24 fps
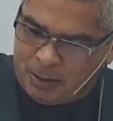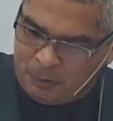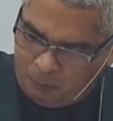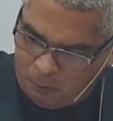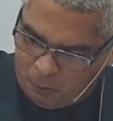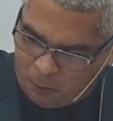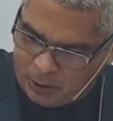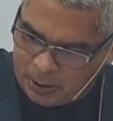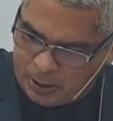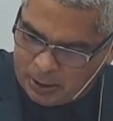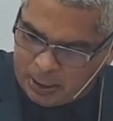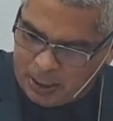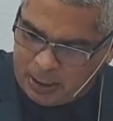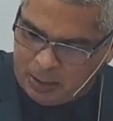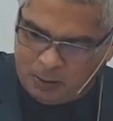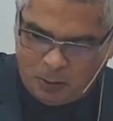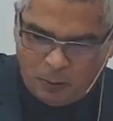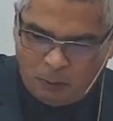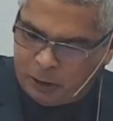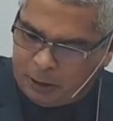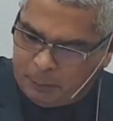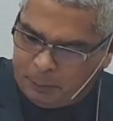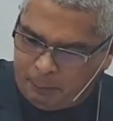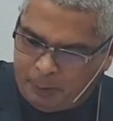Oh, but
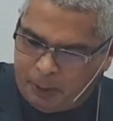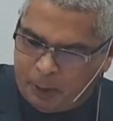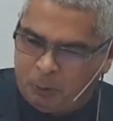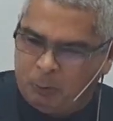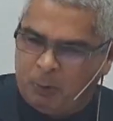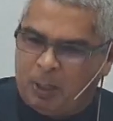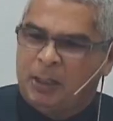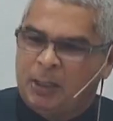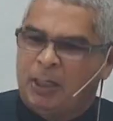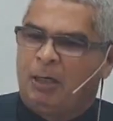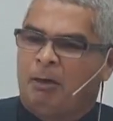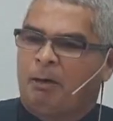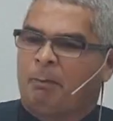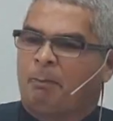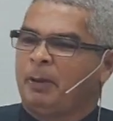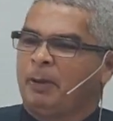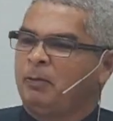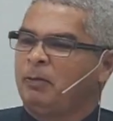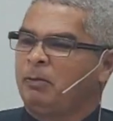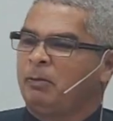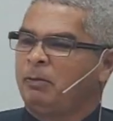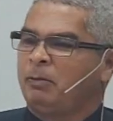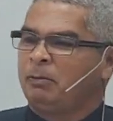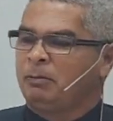you, I'm not
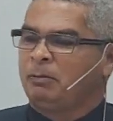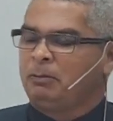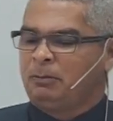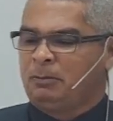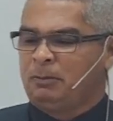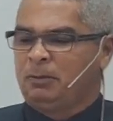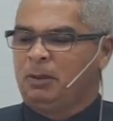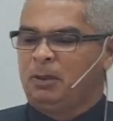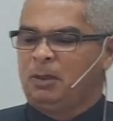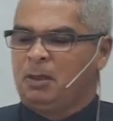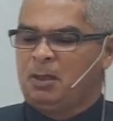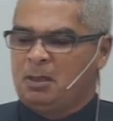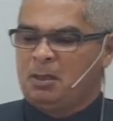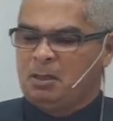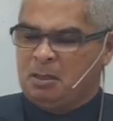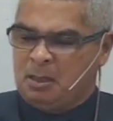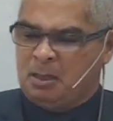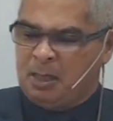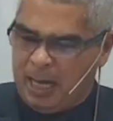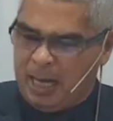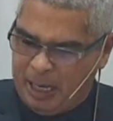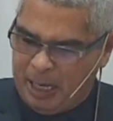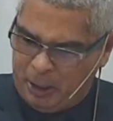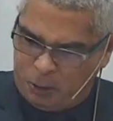going to forgive you.
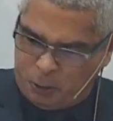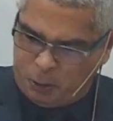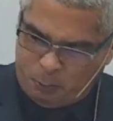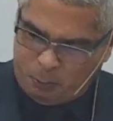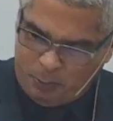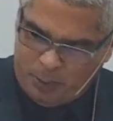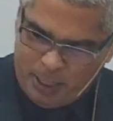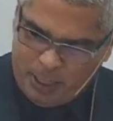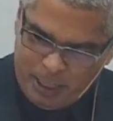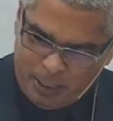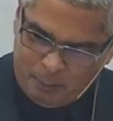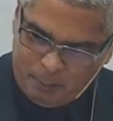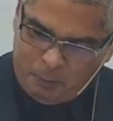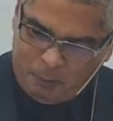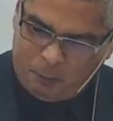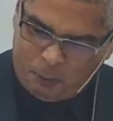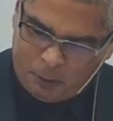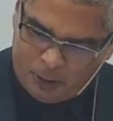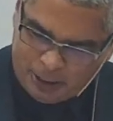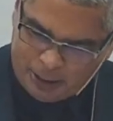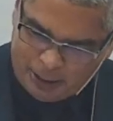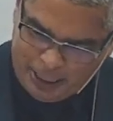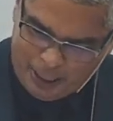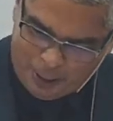
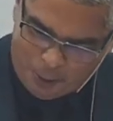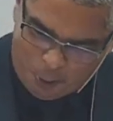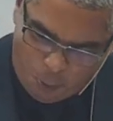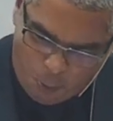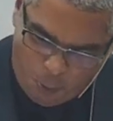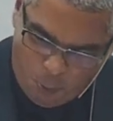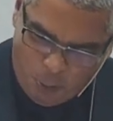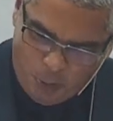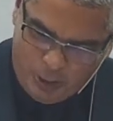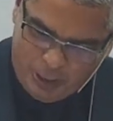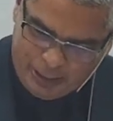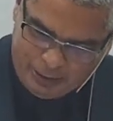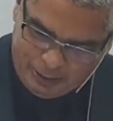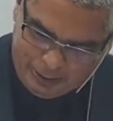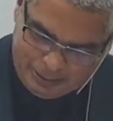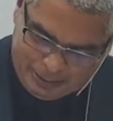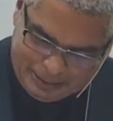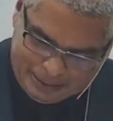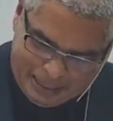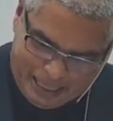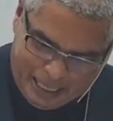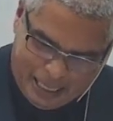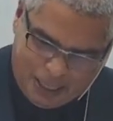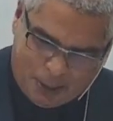That's what it is.
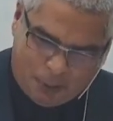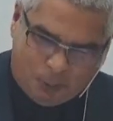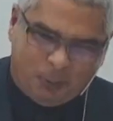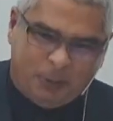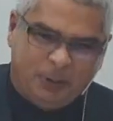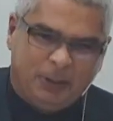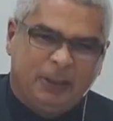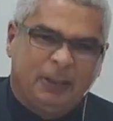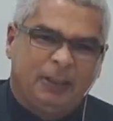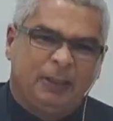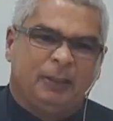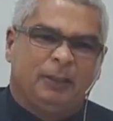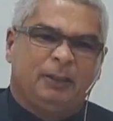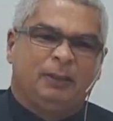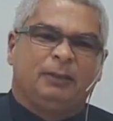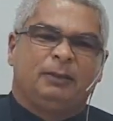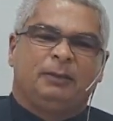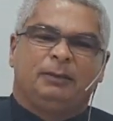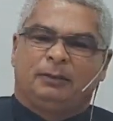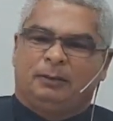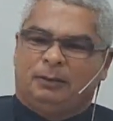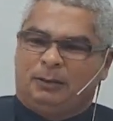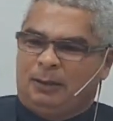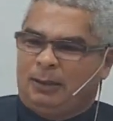You are evil, you're
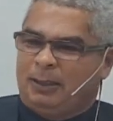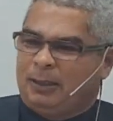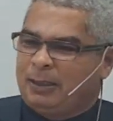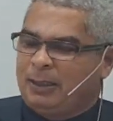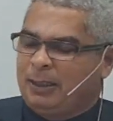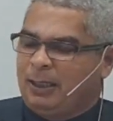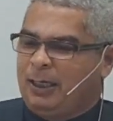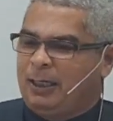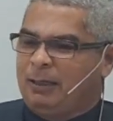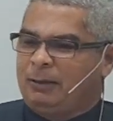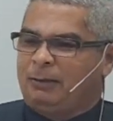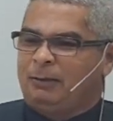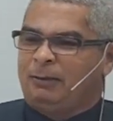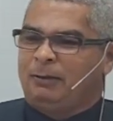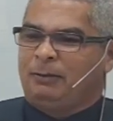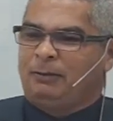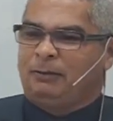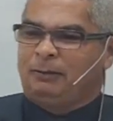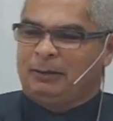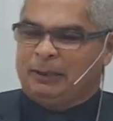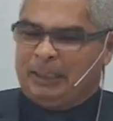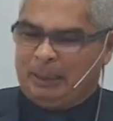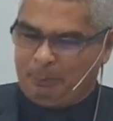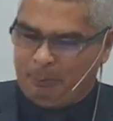this, you're that.
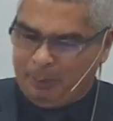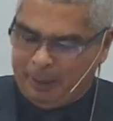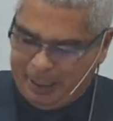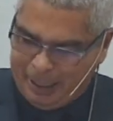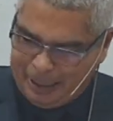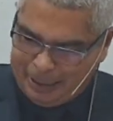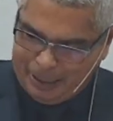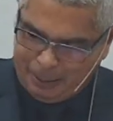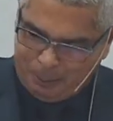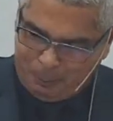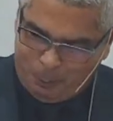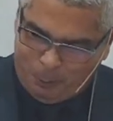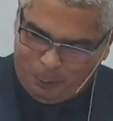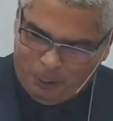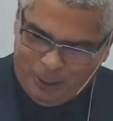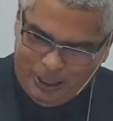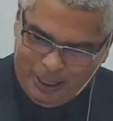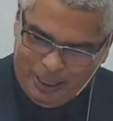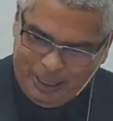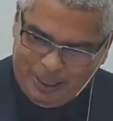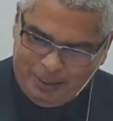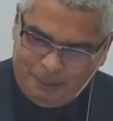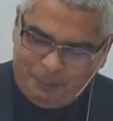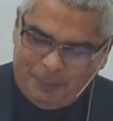
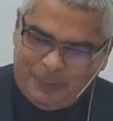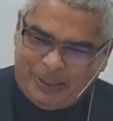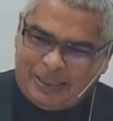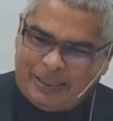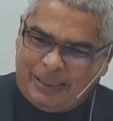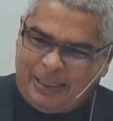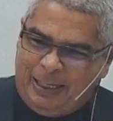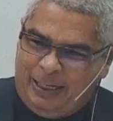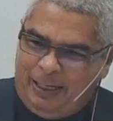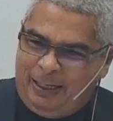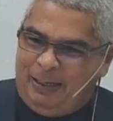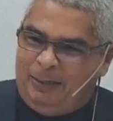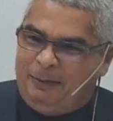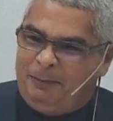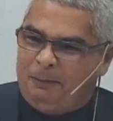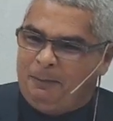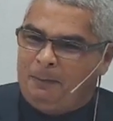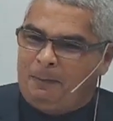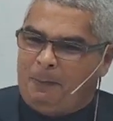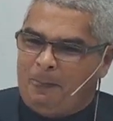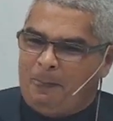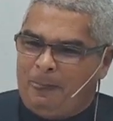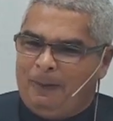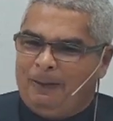You deserve to
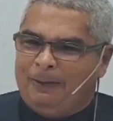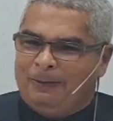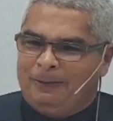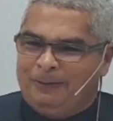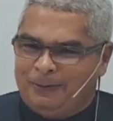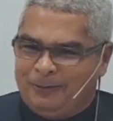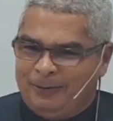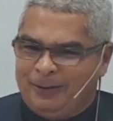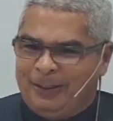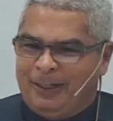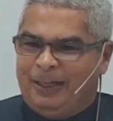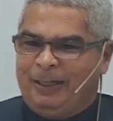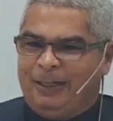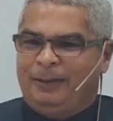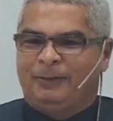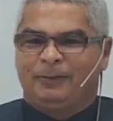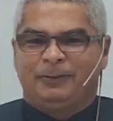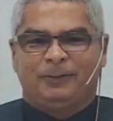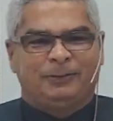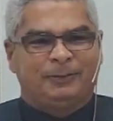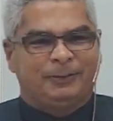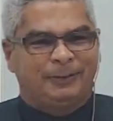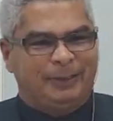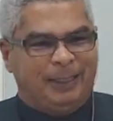die, you
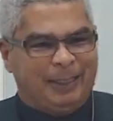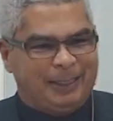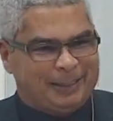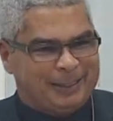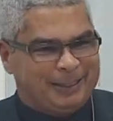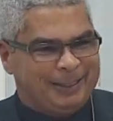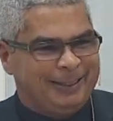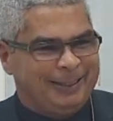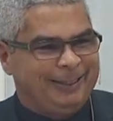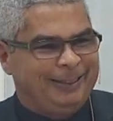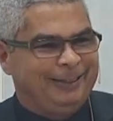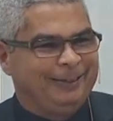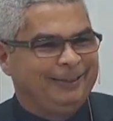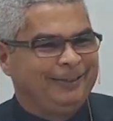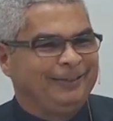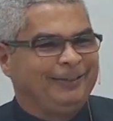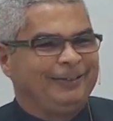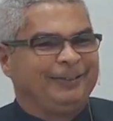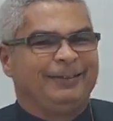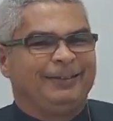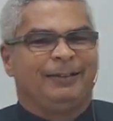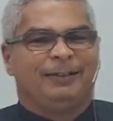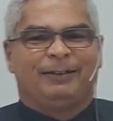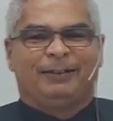miserable
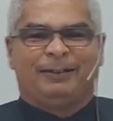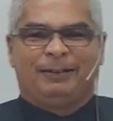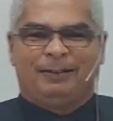person.